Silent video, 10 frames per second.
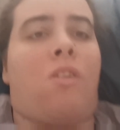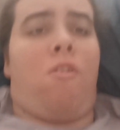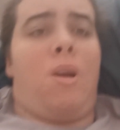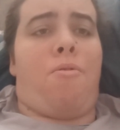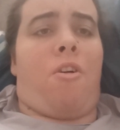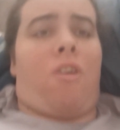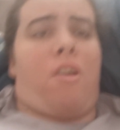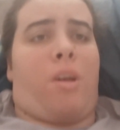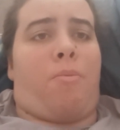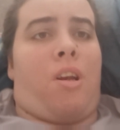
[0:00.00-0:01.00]
reading
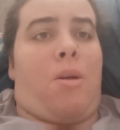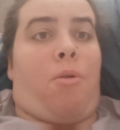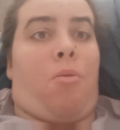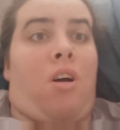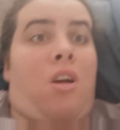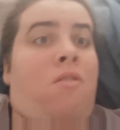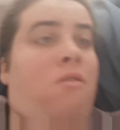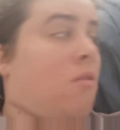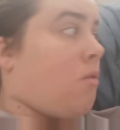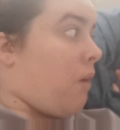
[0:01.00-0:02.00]
progress update number one.
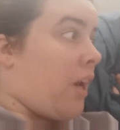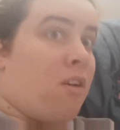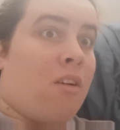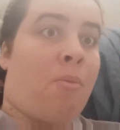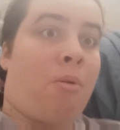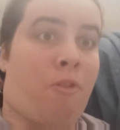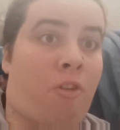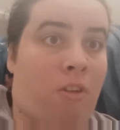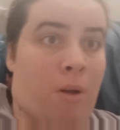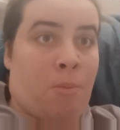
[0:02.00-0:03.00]
Wait, I probably
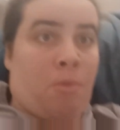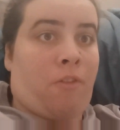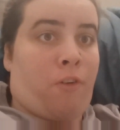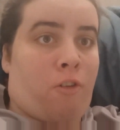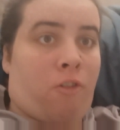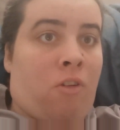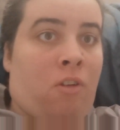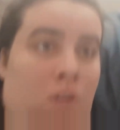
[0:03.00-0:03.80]
should have grabbed the book first.